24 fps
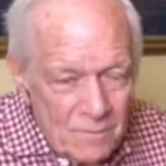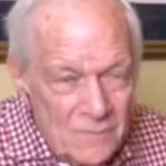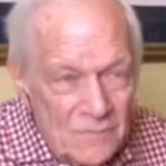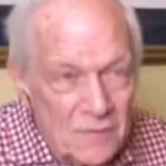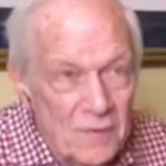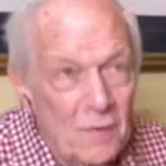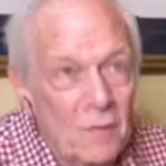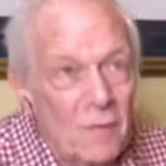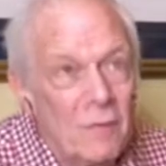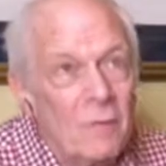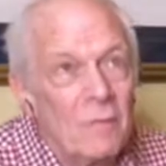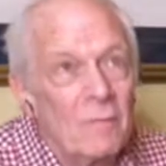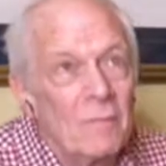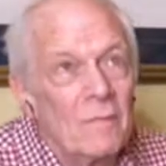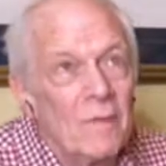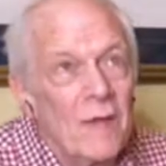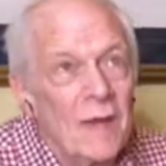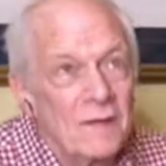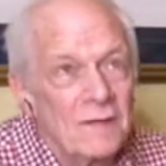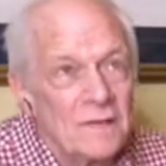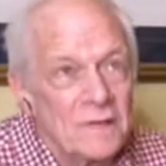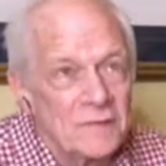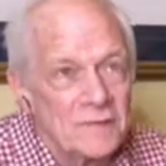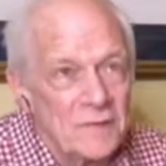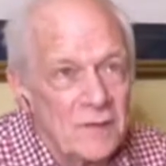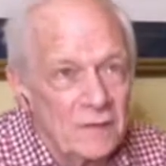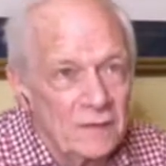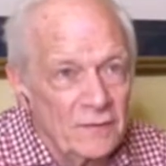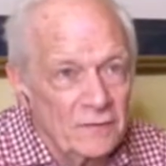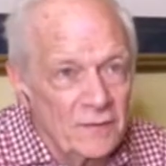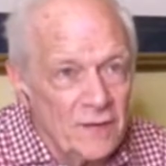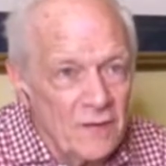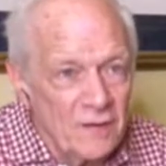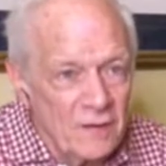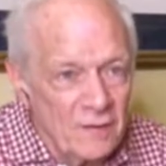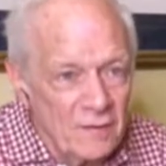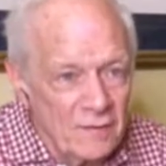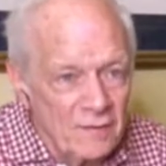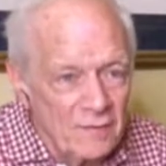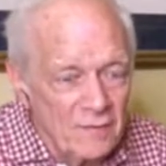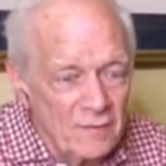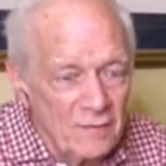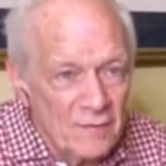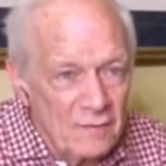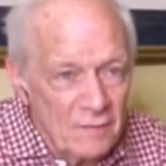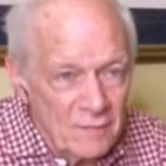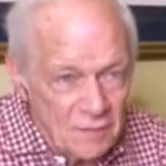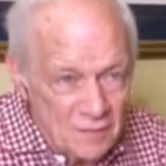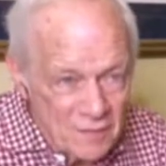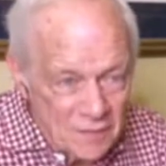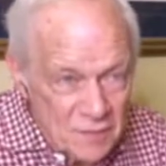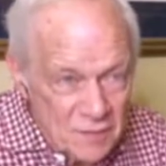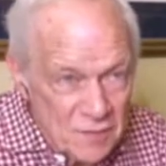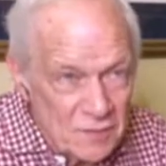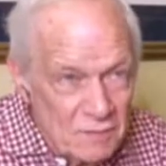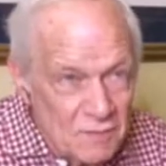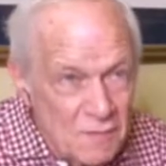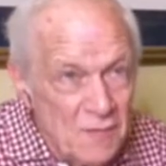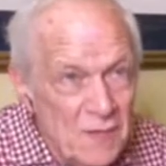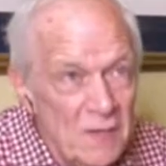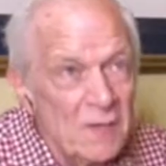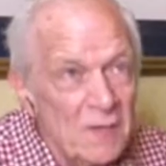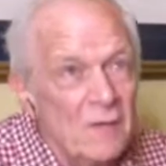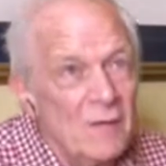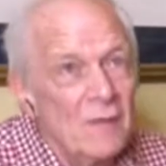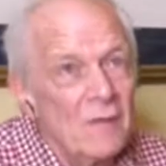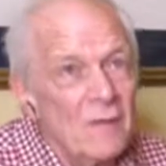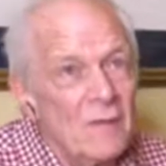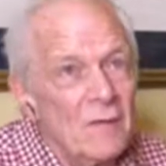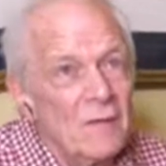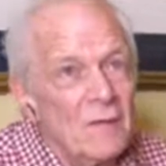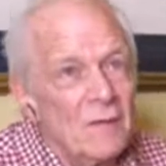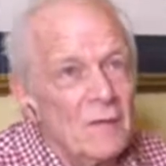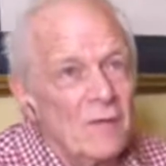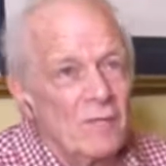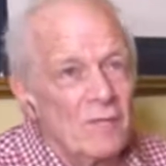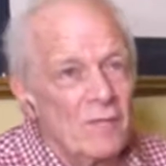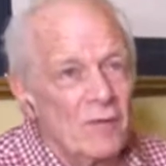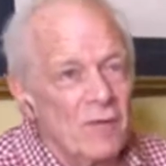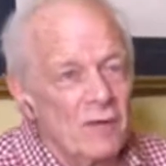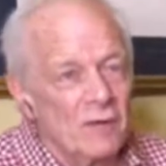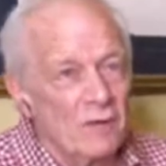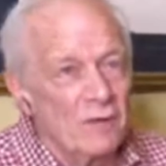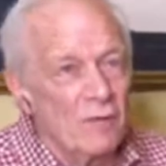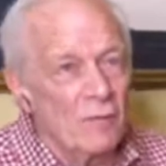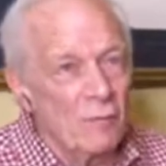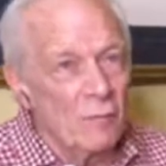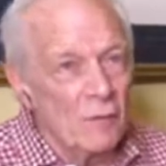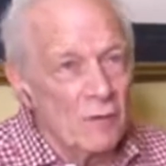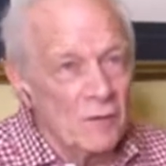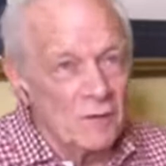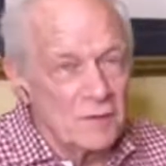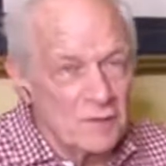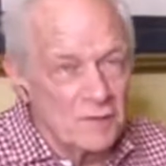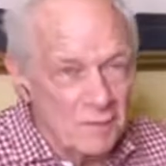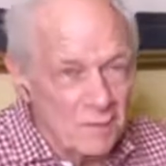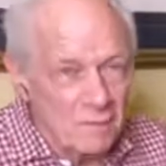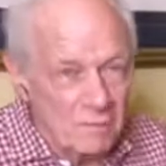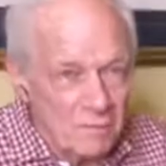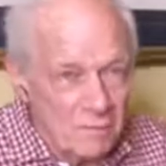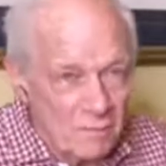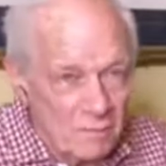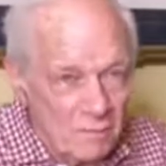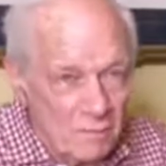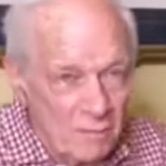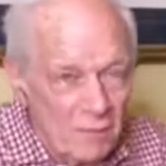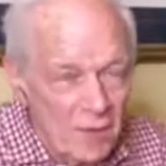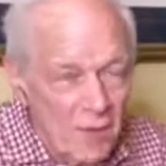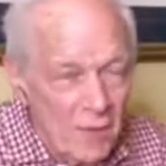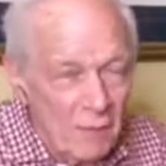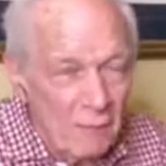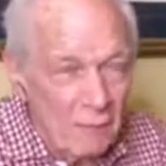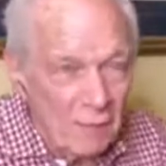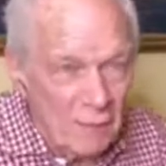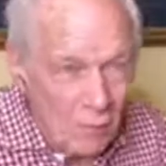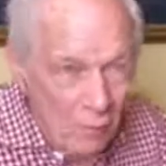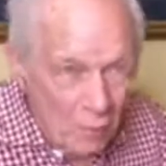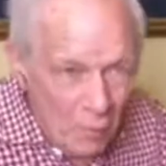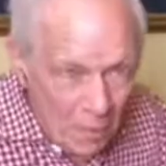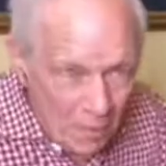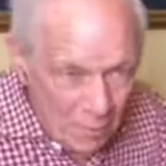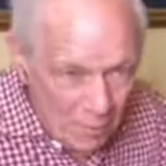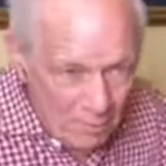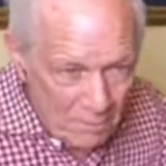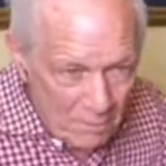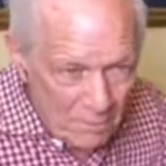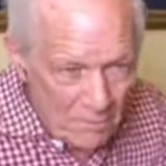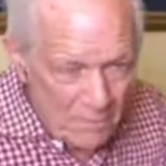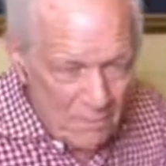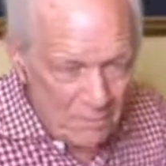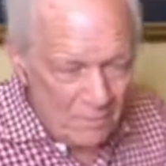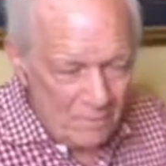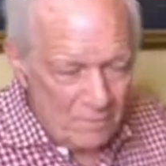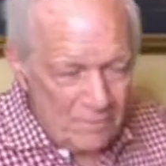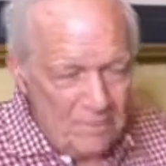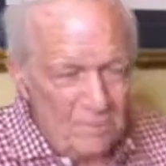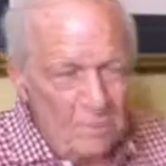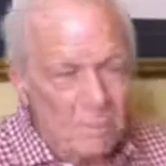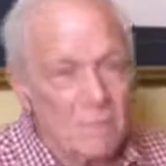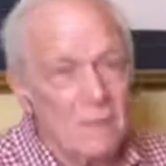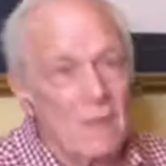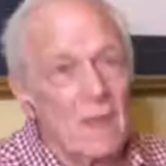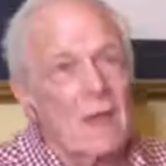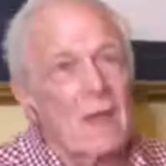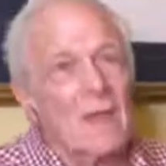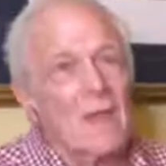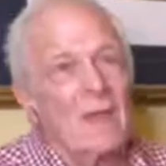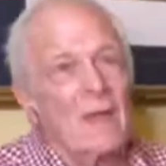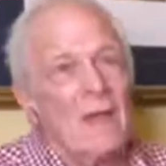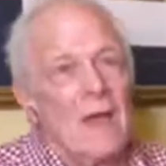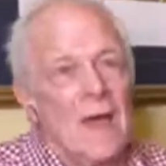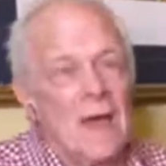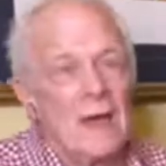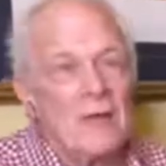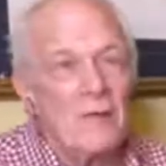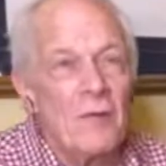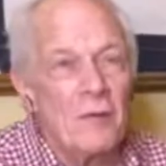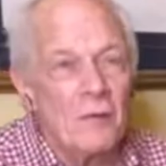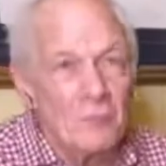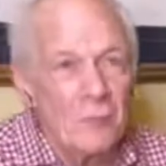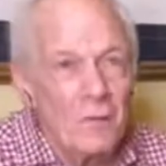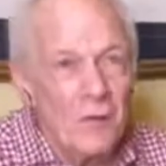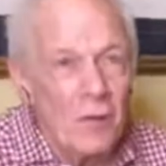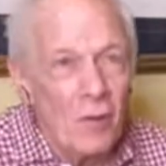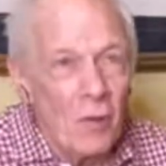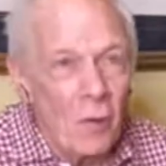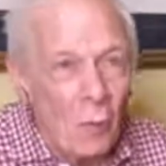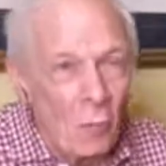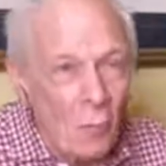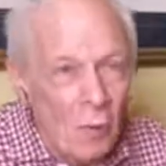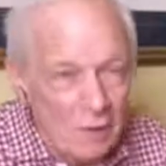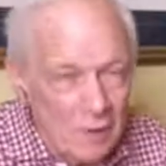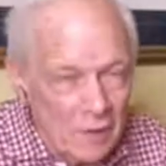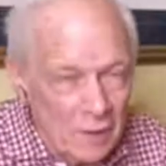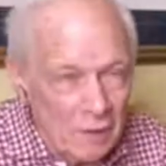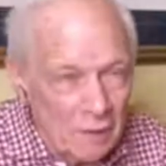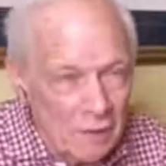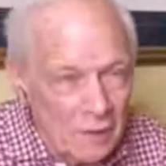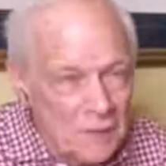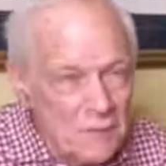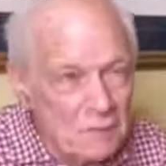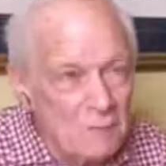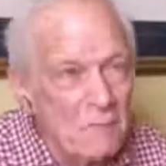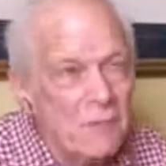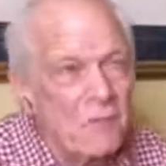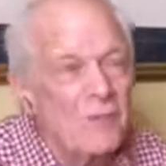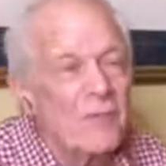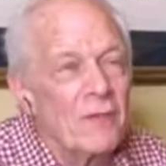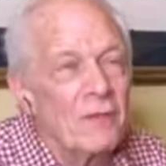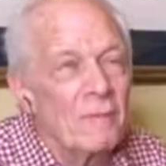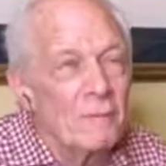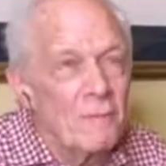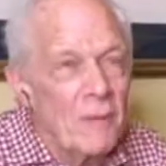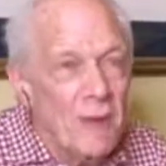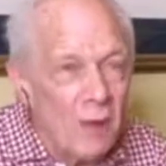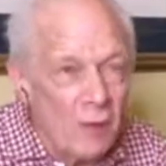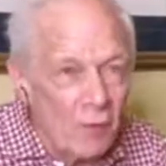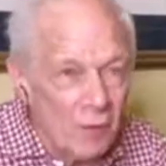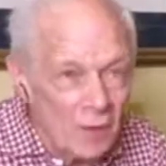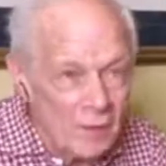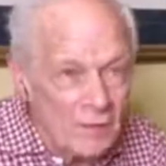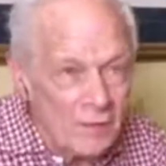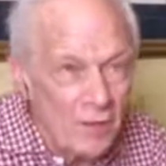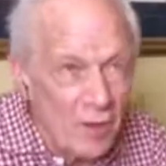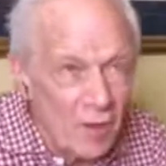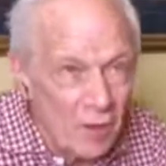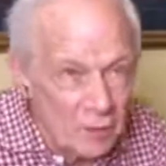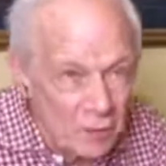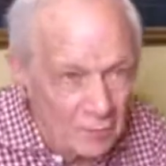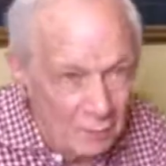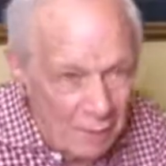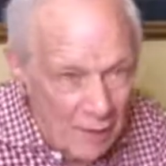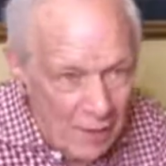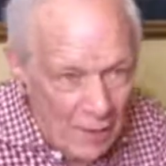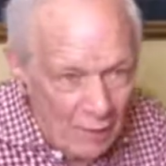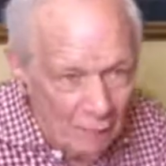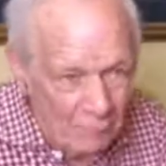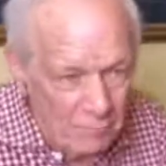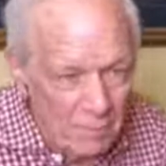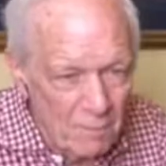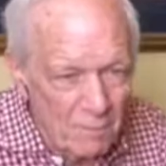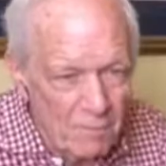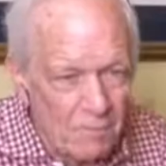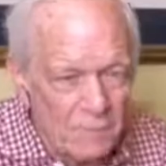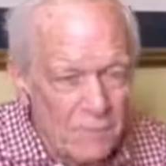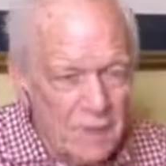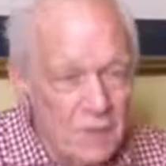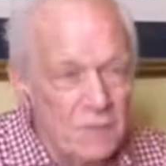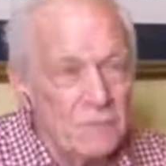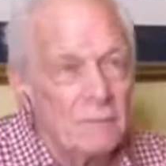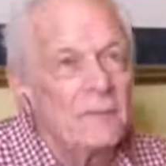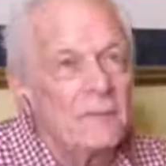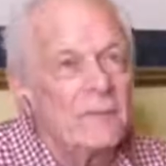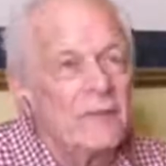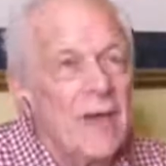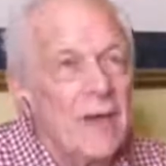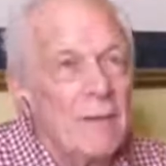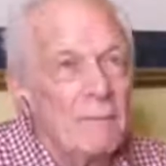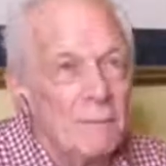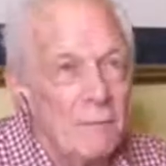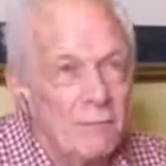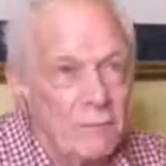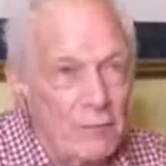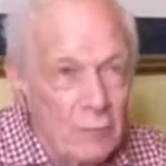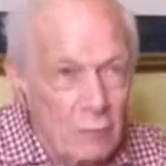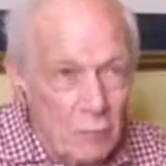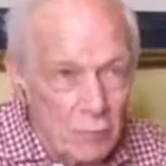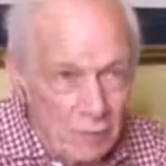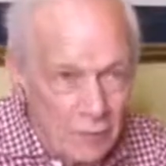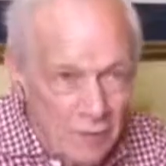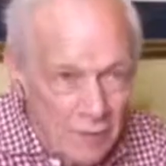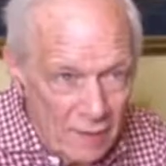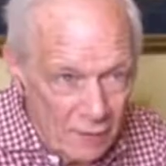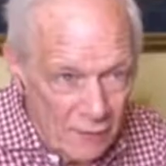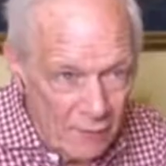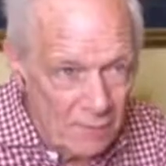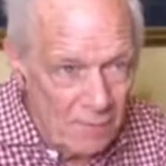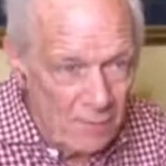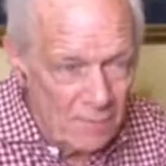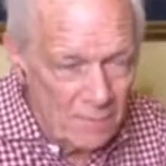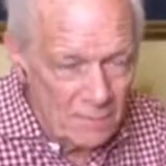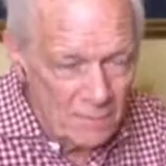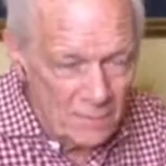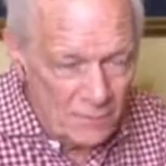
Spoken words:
So I just got to tell you, this is me forgetting the words, and we go on. I don't know what Elizabeth and Mary talked about in the time that they were together.